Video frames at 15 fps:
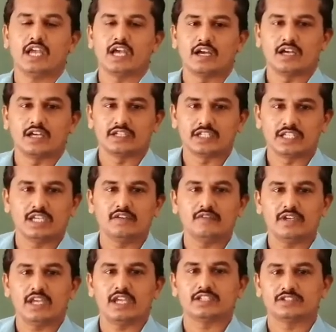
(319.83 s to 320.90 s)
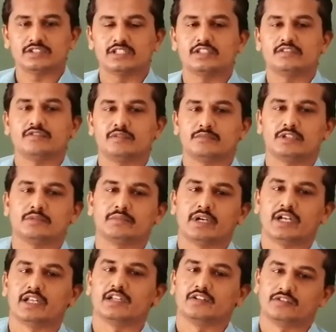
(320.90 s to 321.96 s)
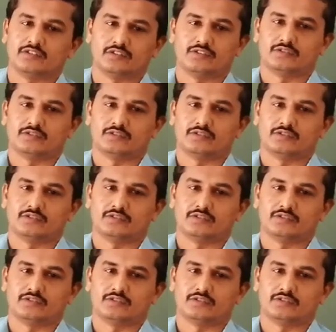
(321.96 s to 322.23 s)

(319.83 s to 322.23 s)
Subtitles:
a deviation from the Mendel's.